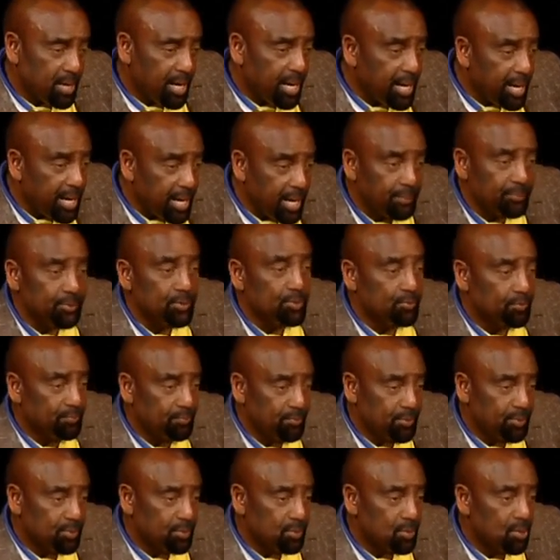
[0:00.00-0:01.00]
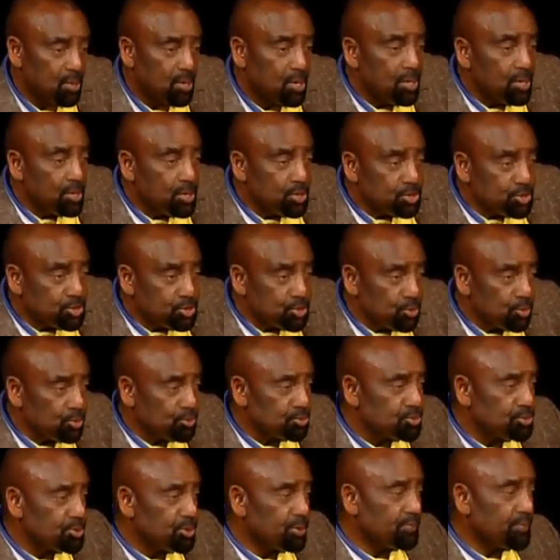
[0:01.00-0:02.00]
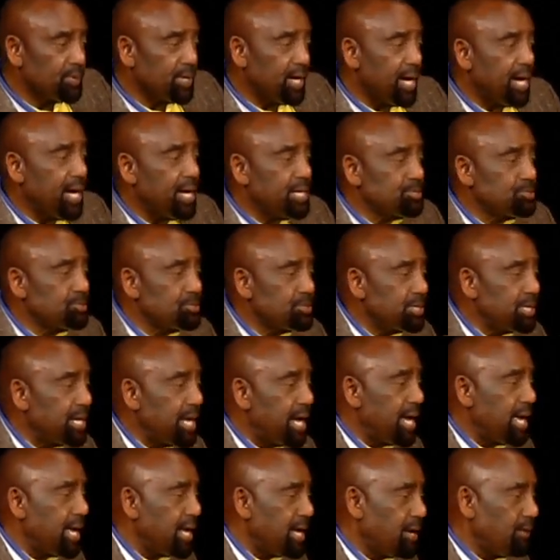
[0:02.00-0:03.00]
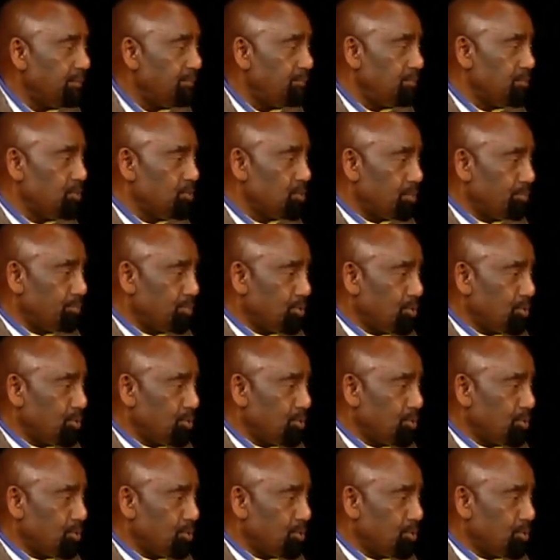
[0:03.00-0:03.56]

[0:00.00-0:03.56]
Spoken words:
I have no fear. Children of God should not have fear.